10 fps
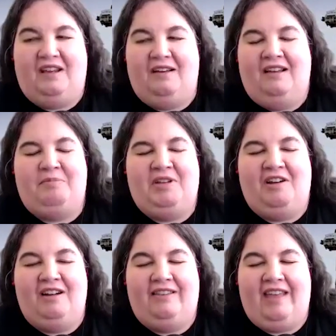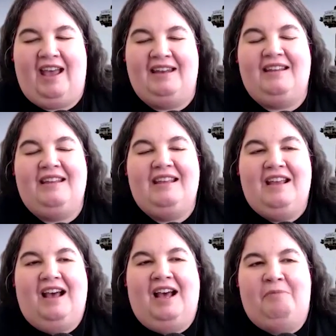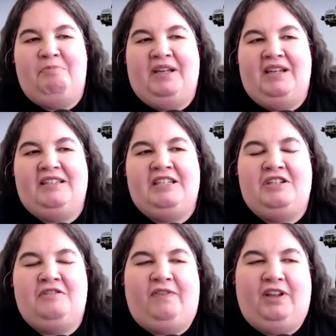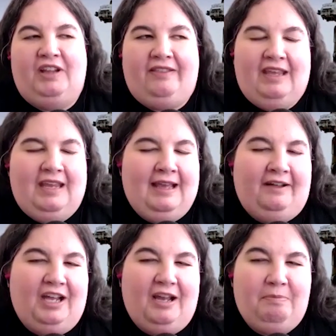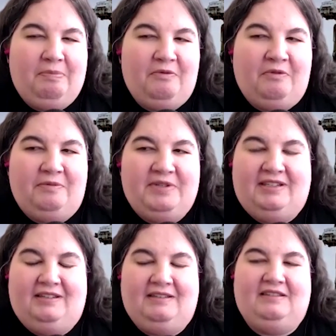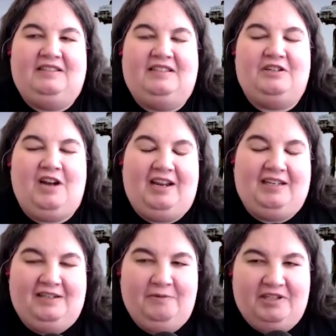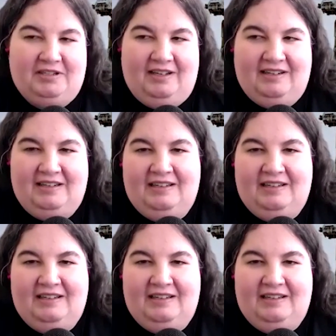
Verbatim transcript: uh, beyond that uh, but did you feel like they held up or was it distracting to watch that